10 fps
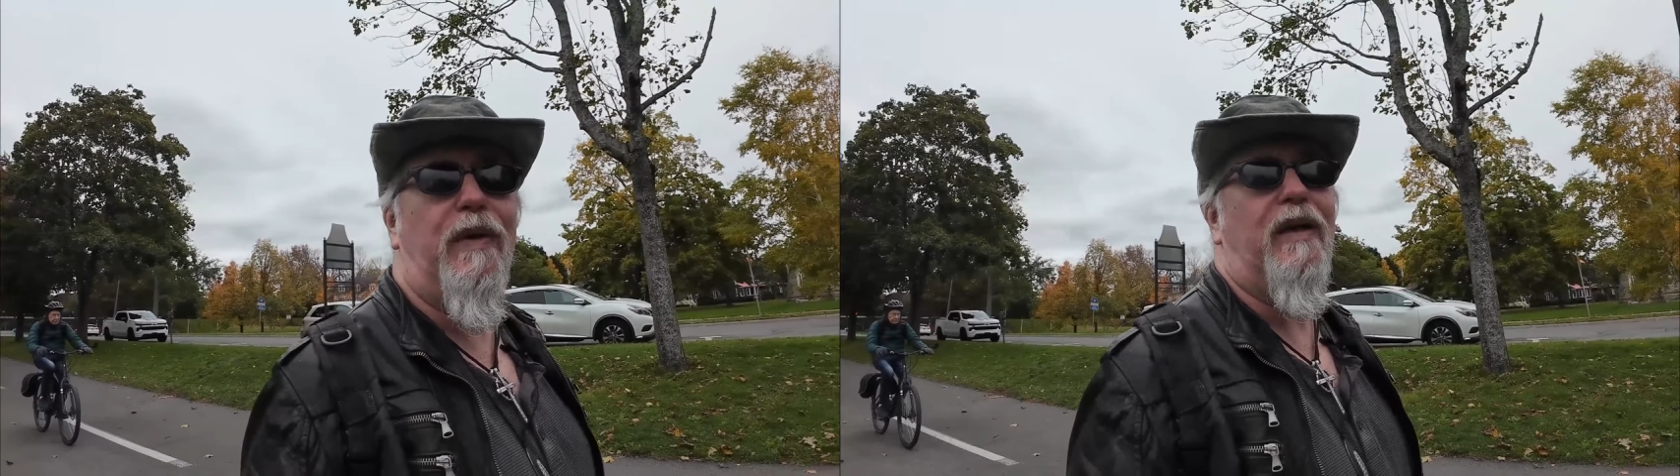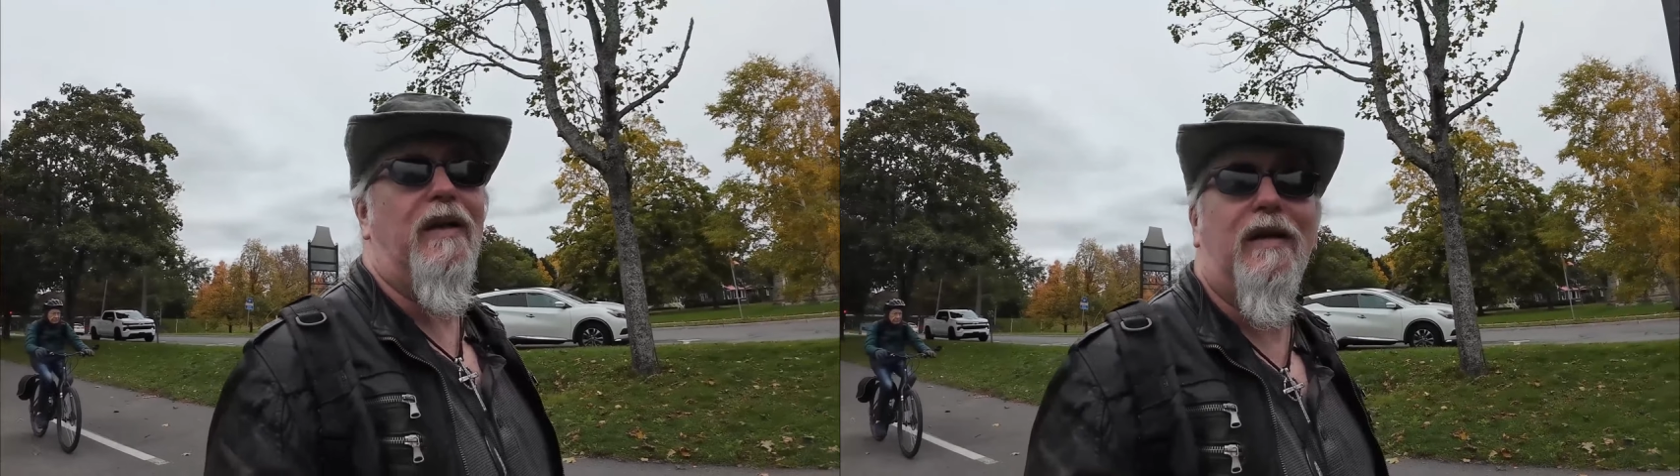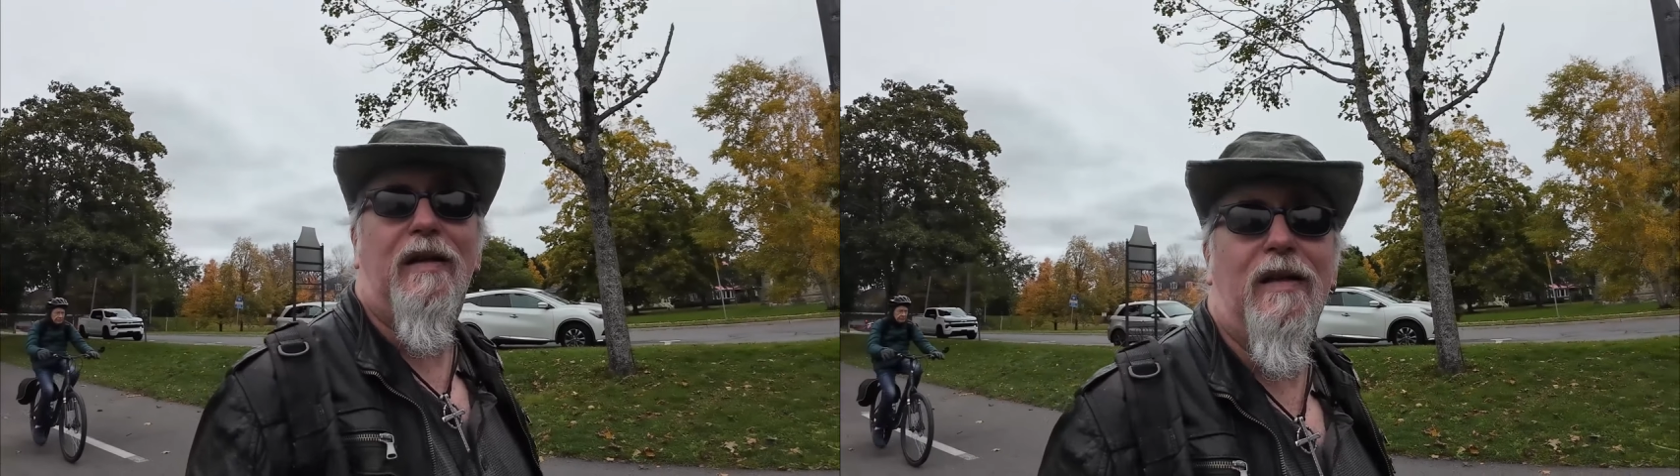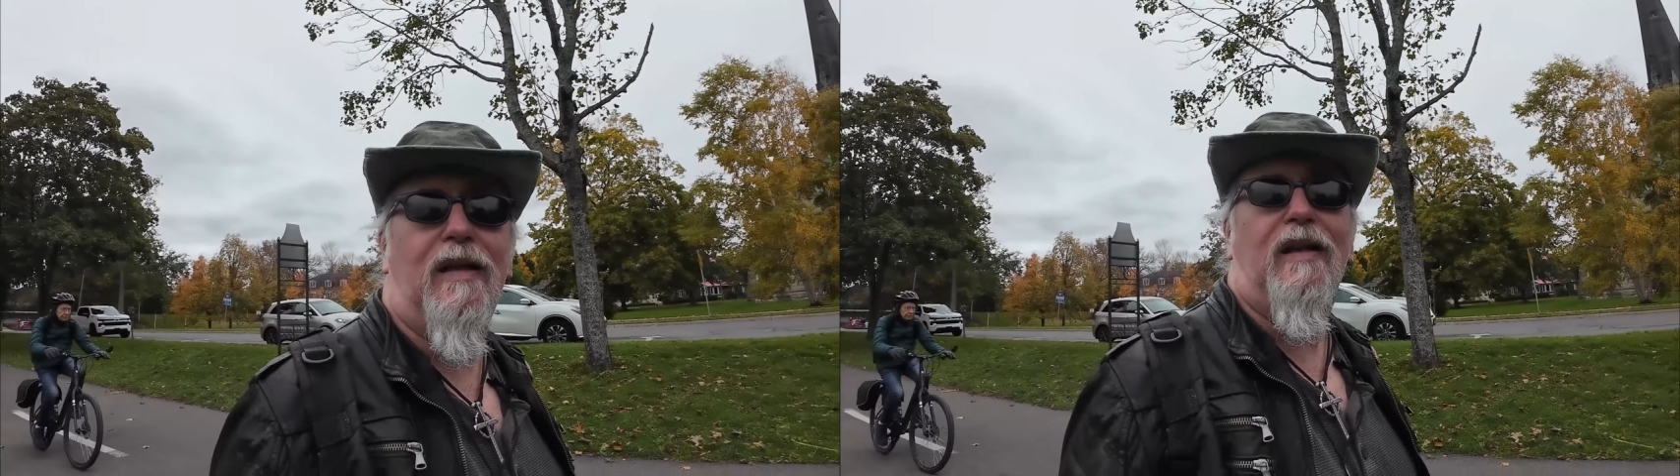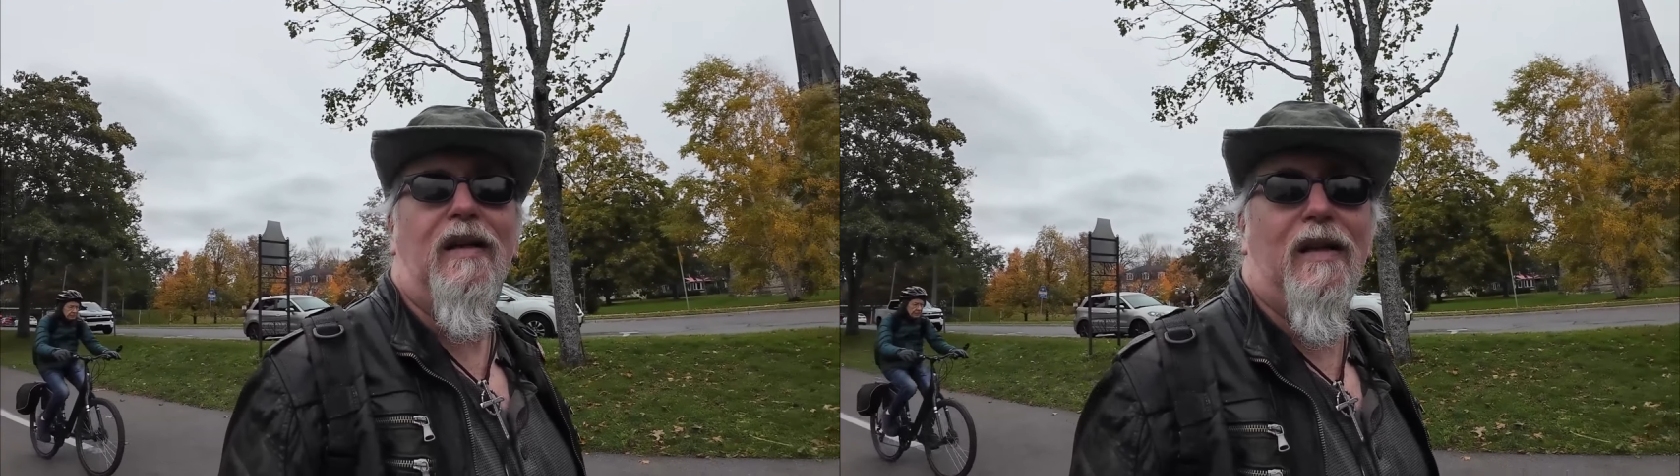me.
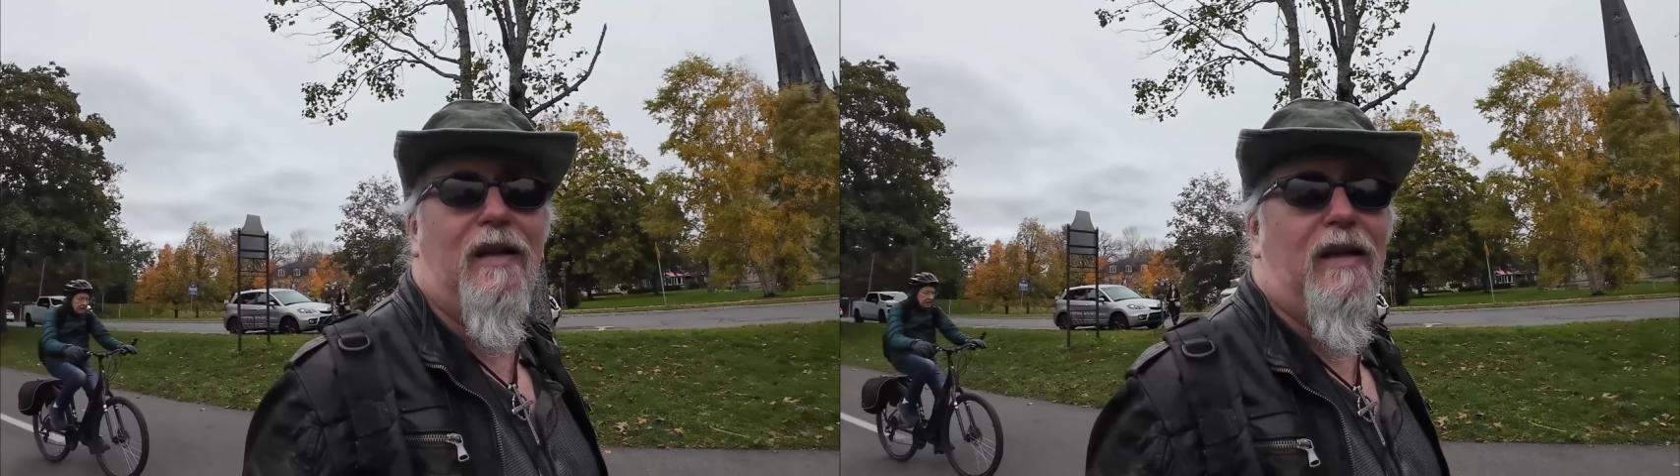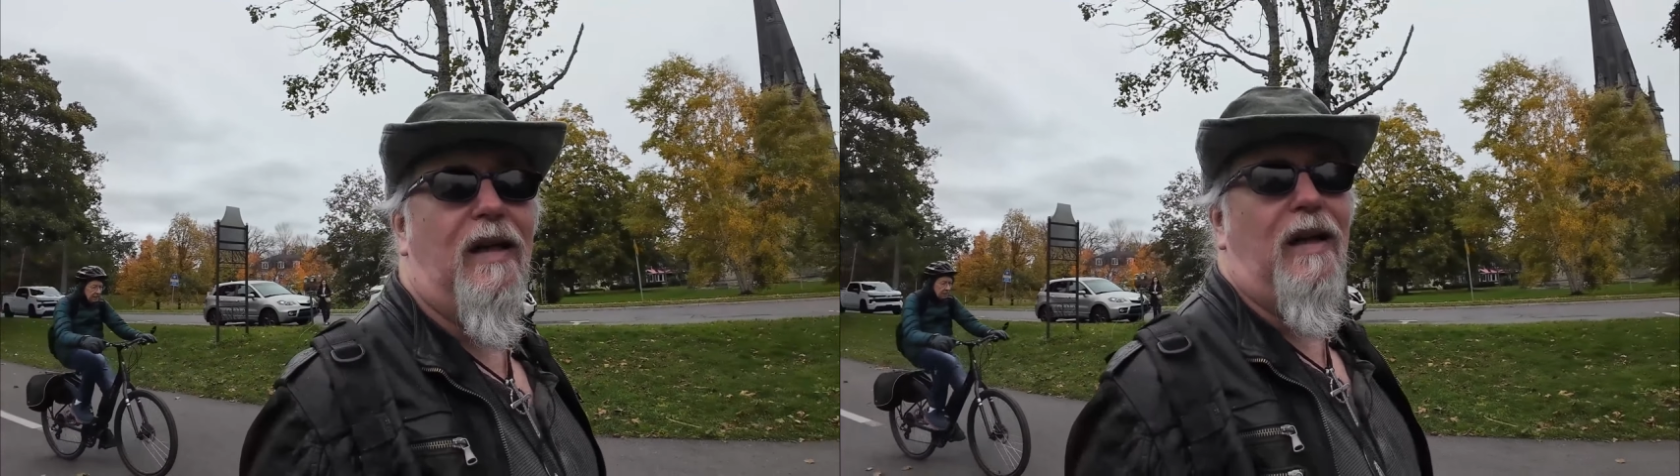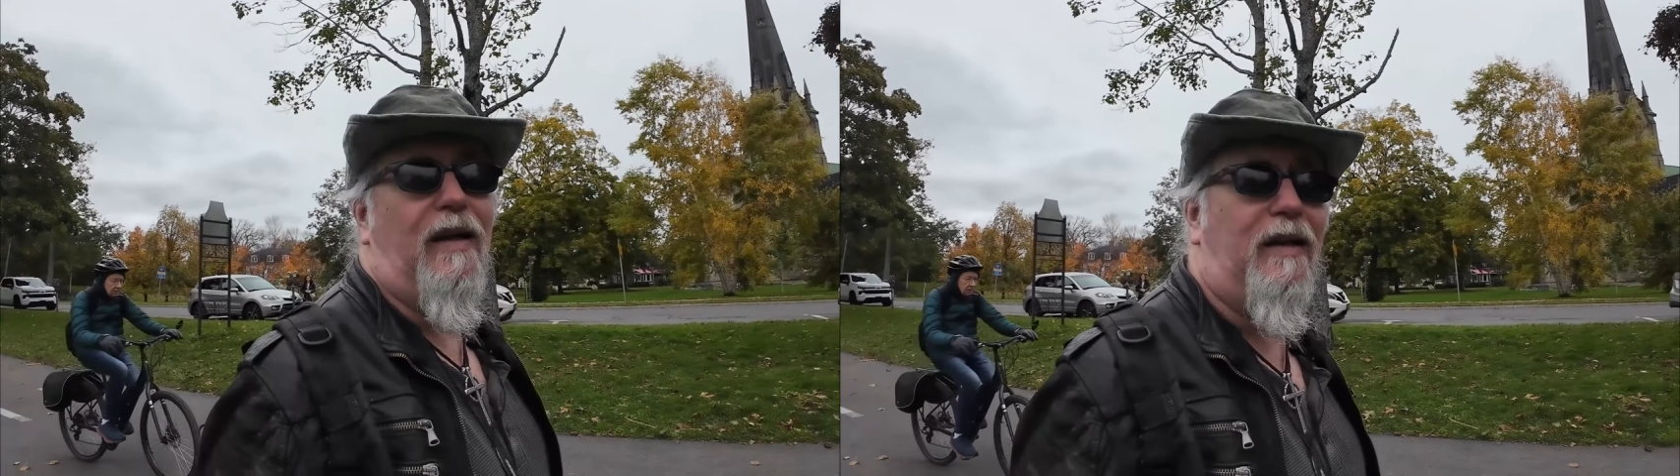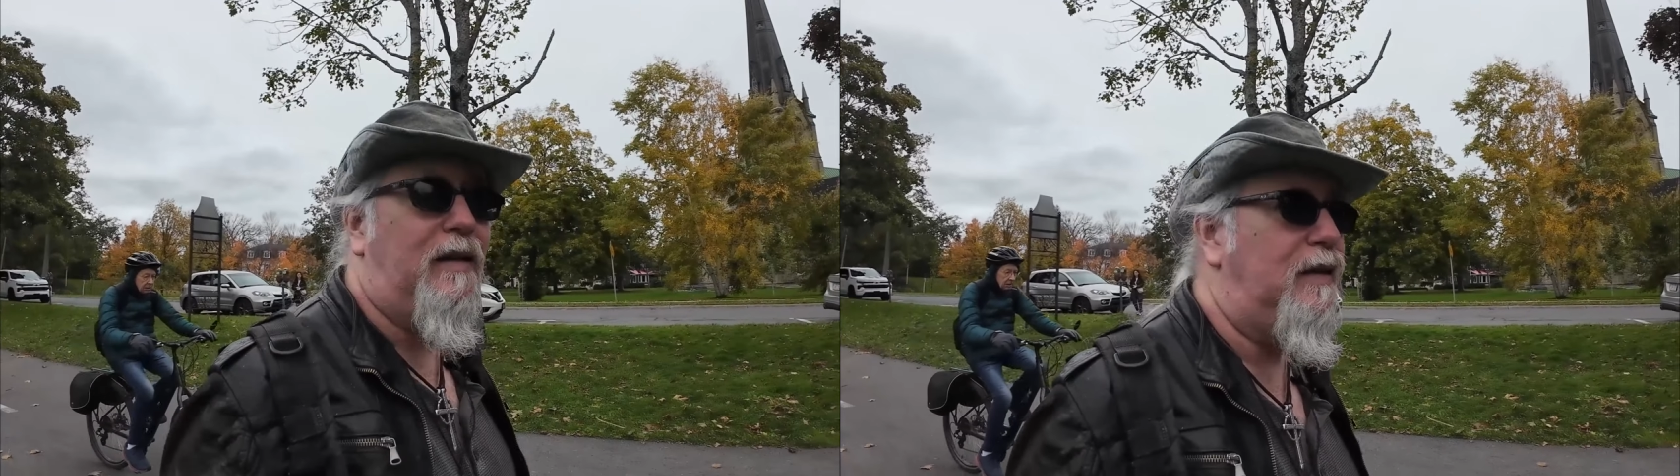Uh,